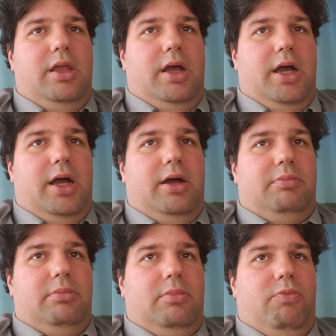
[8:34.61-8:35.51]

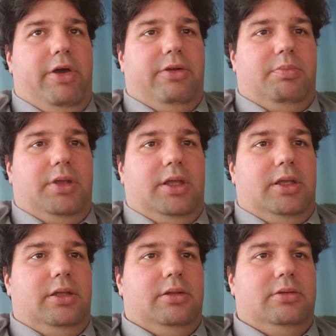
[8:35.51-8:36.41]
um, whether it
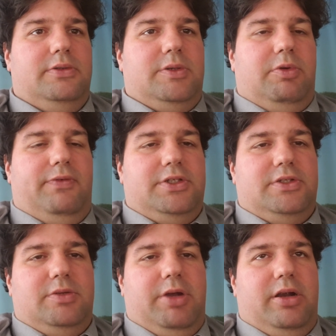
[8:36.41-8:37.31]
be some
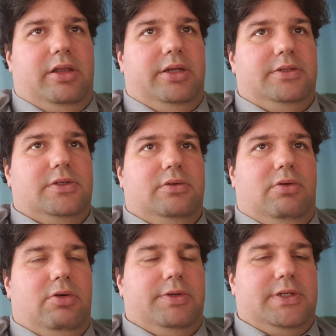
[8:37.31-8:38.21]
revision to Maryland
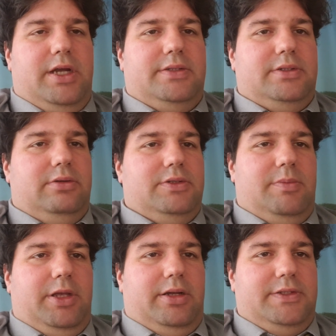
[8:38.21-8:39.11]
or Wisconsin or
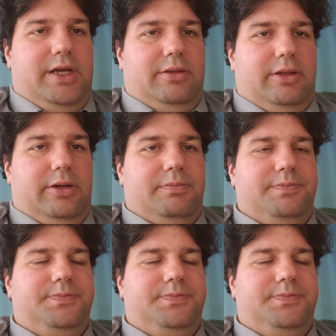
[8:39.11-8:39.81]
something else out there.